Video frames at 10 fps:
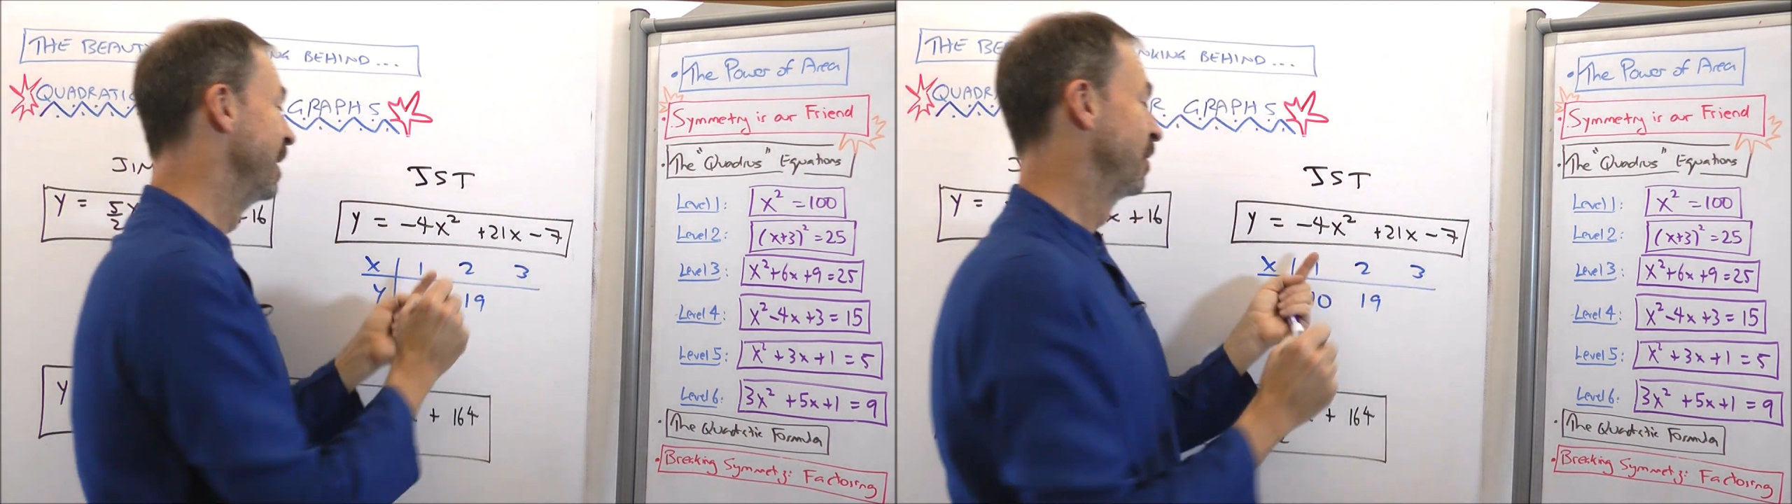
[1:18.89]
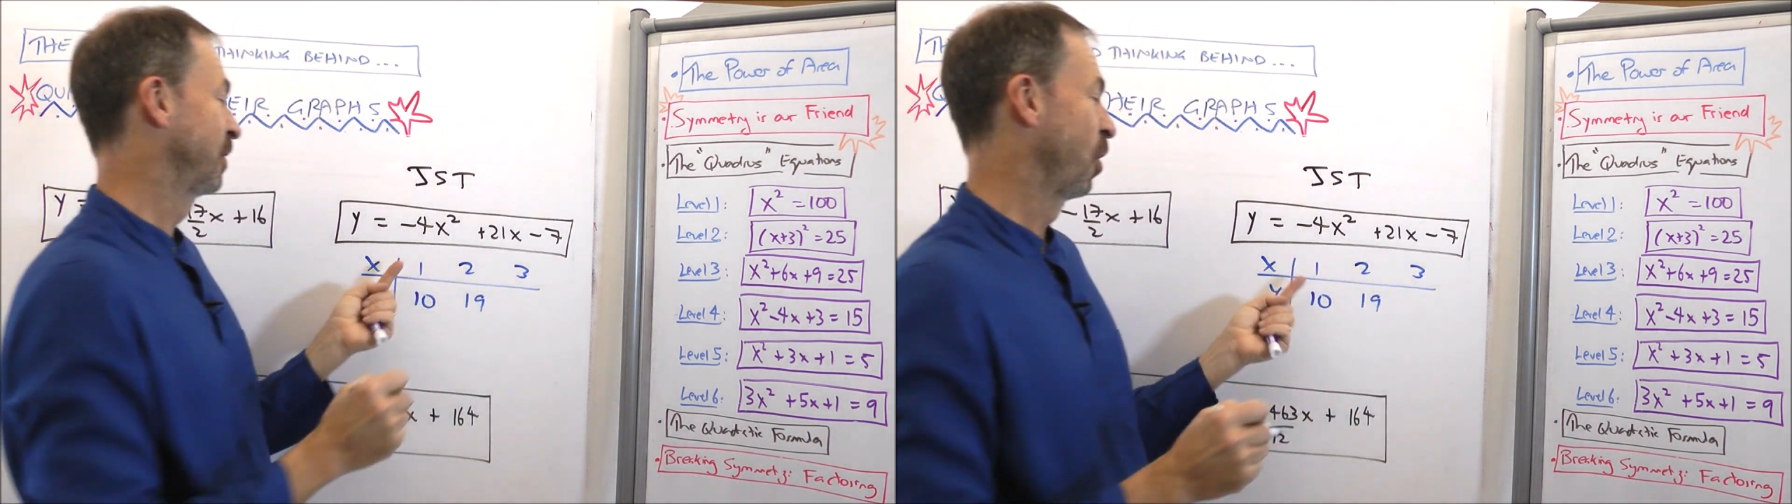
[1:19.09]

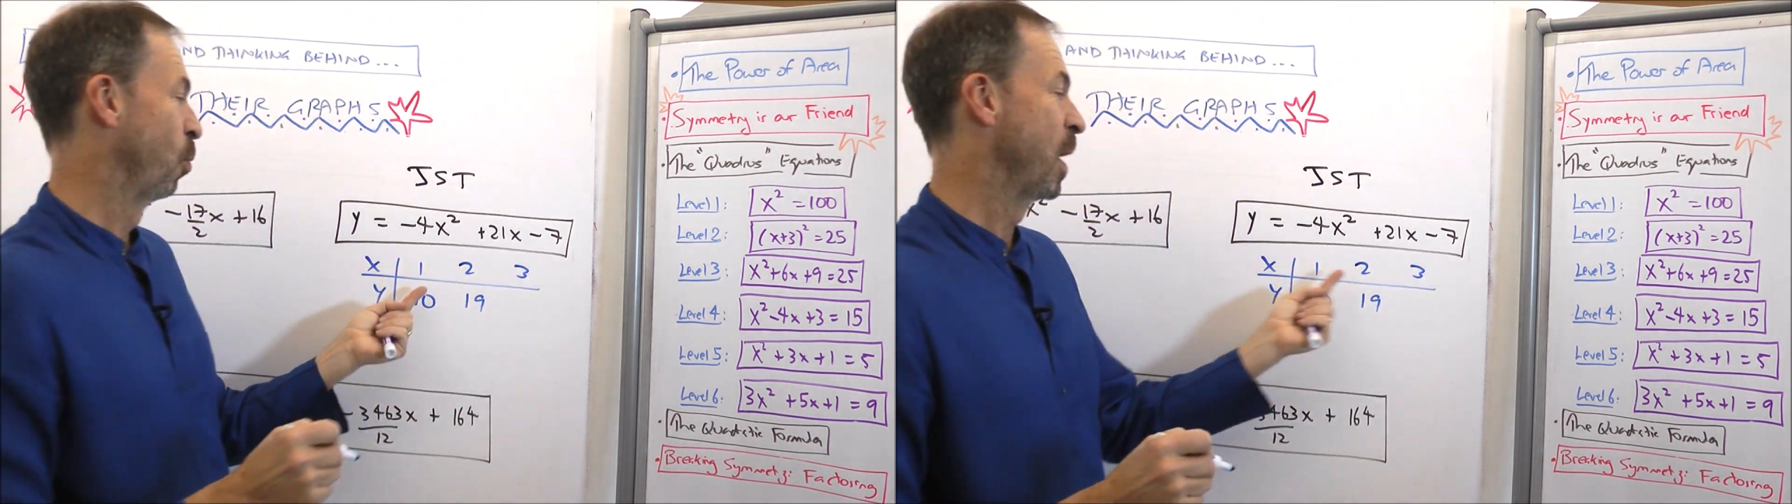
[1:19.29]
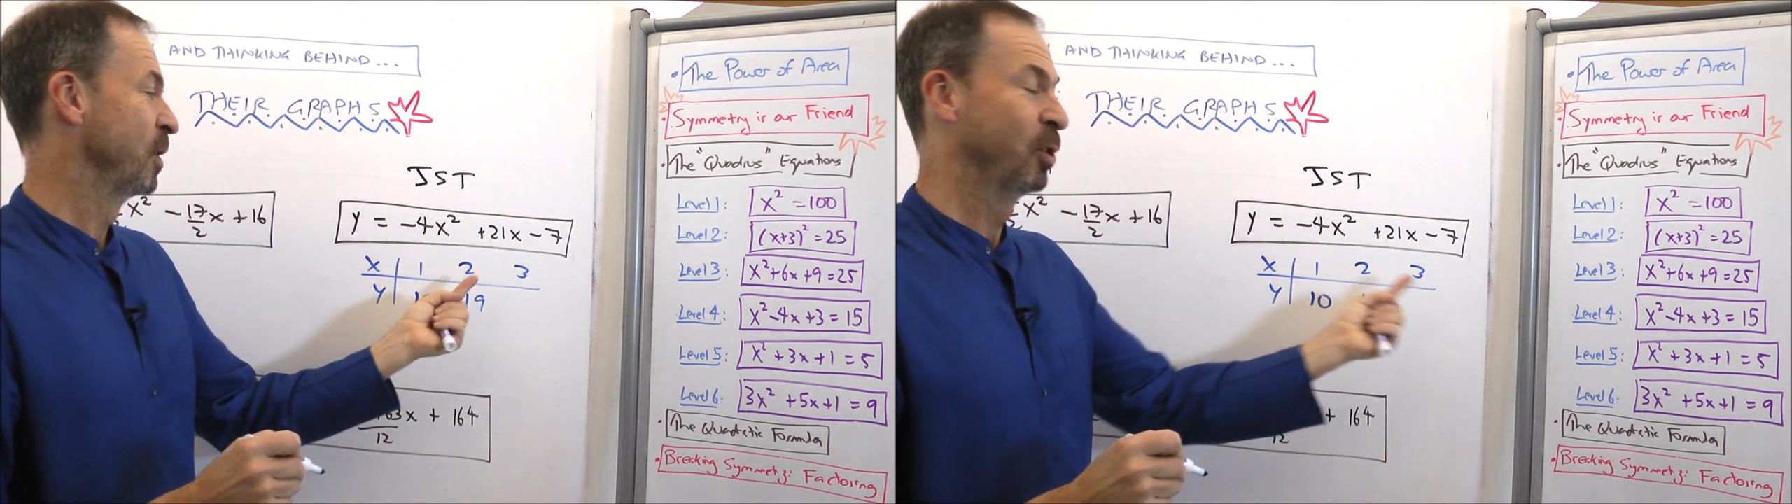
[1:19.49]
just go
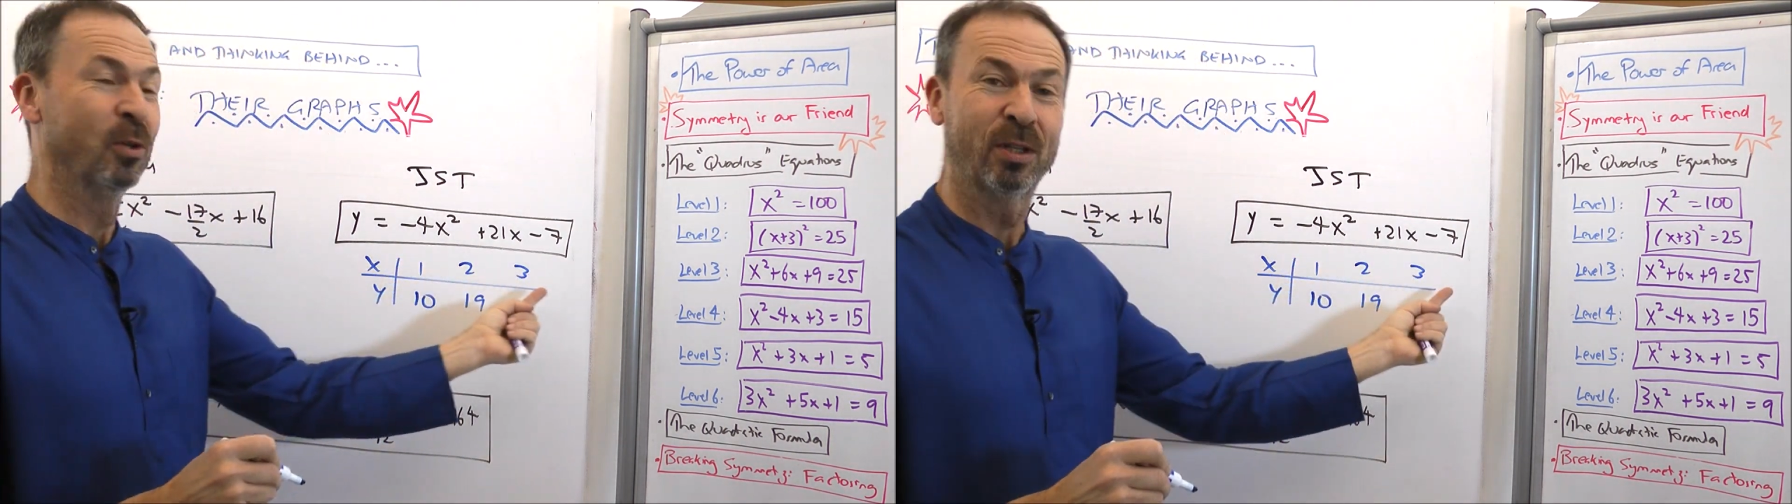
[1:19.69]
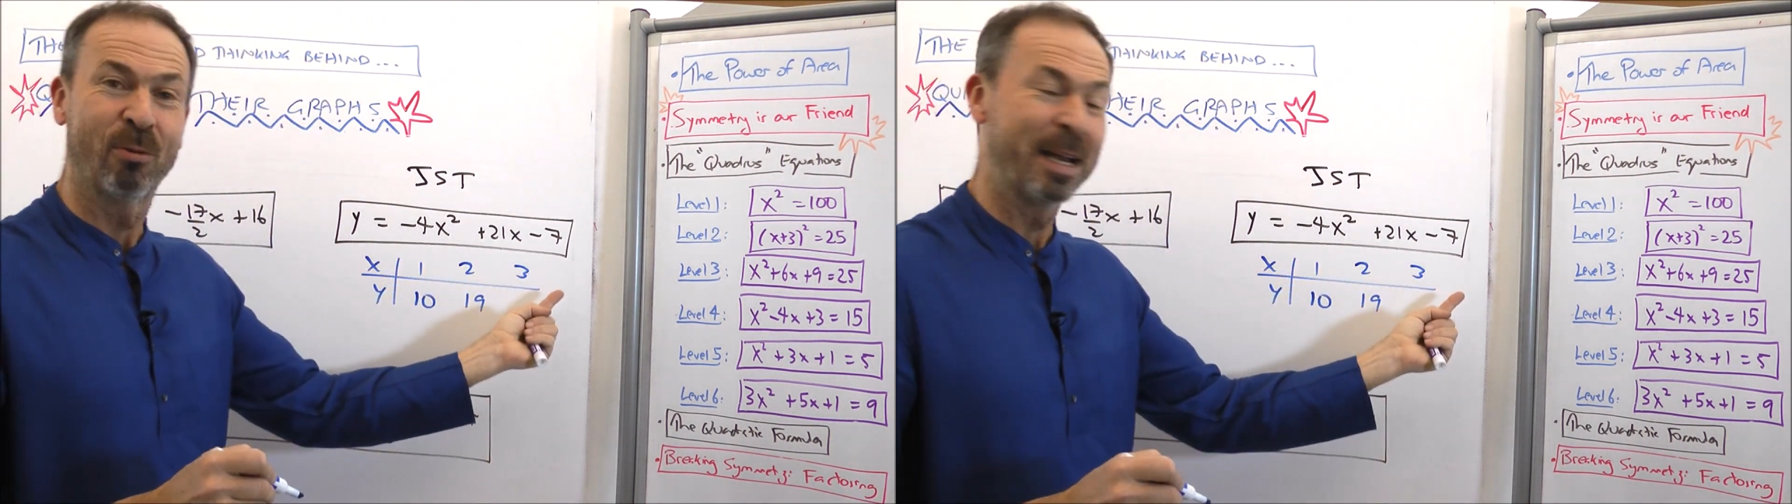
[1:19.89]
1, 2,
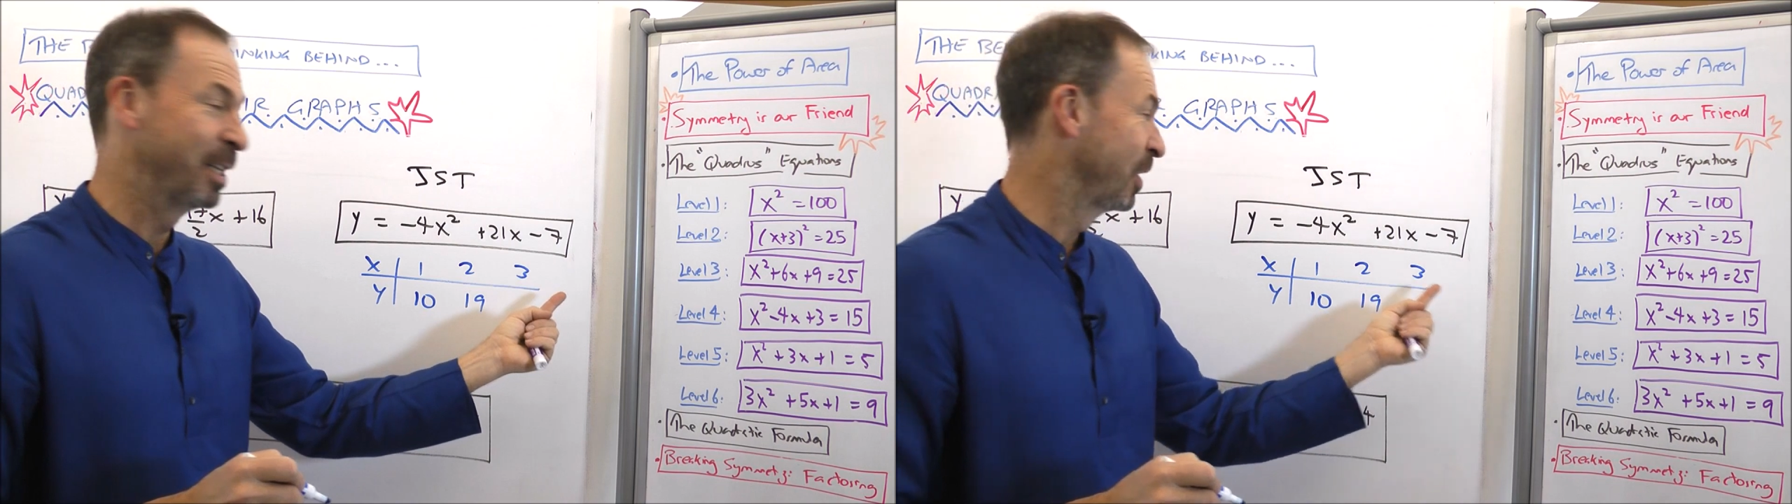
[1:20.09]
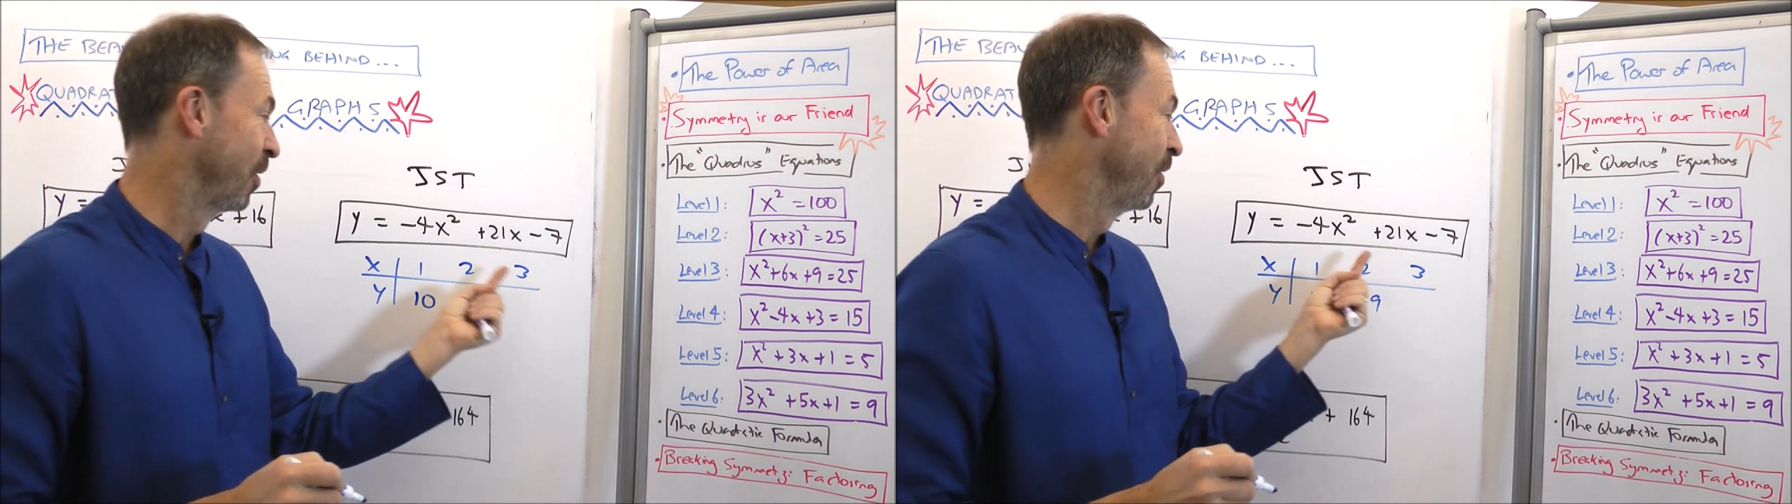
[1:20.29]
3 in
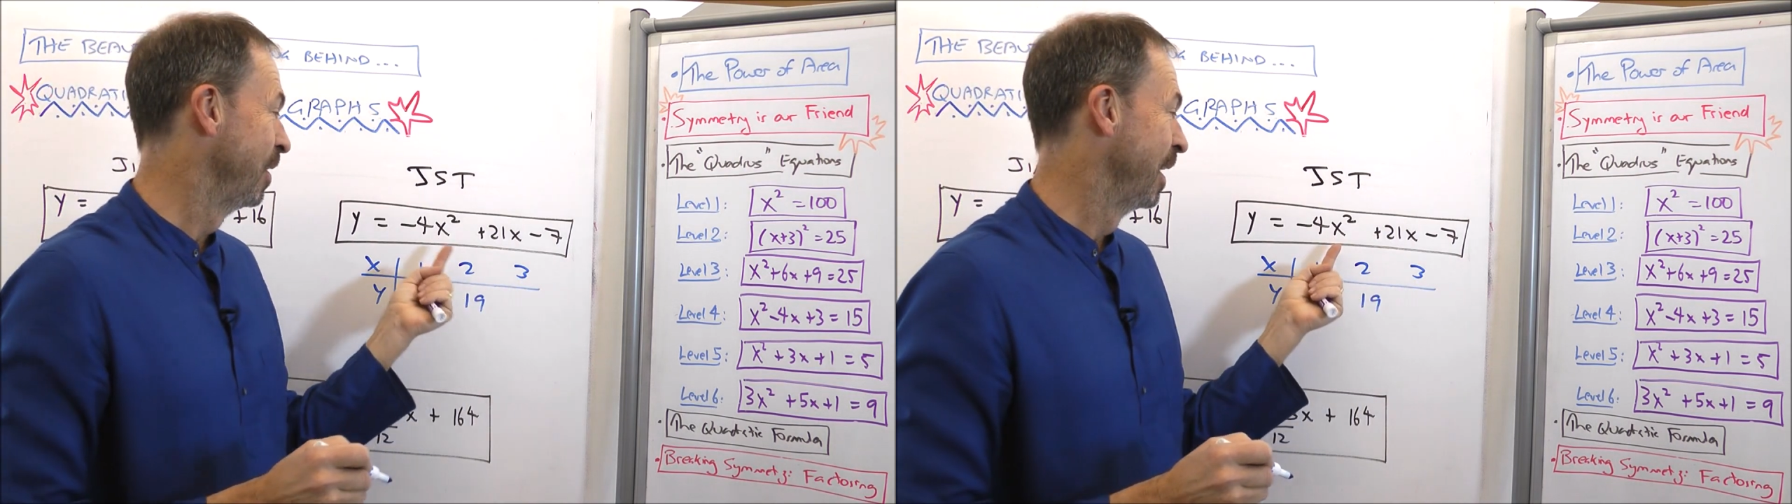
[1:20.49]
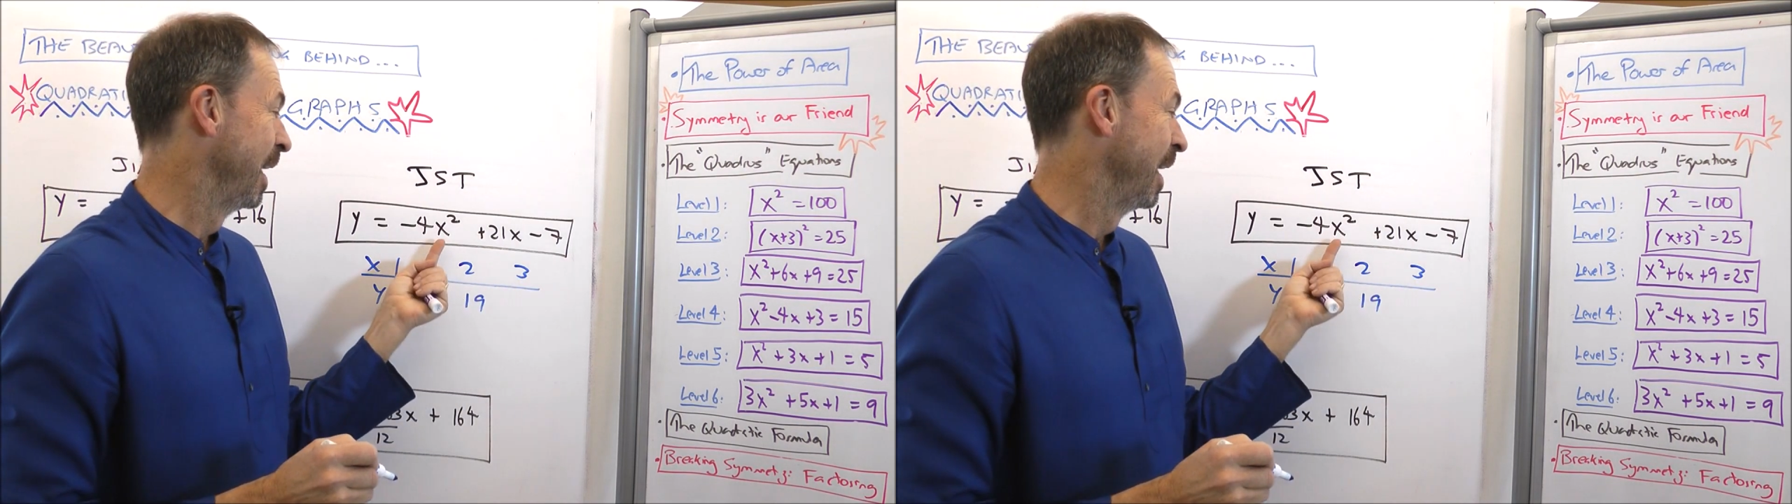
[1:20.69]
turn.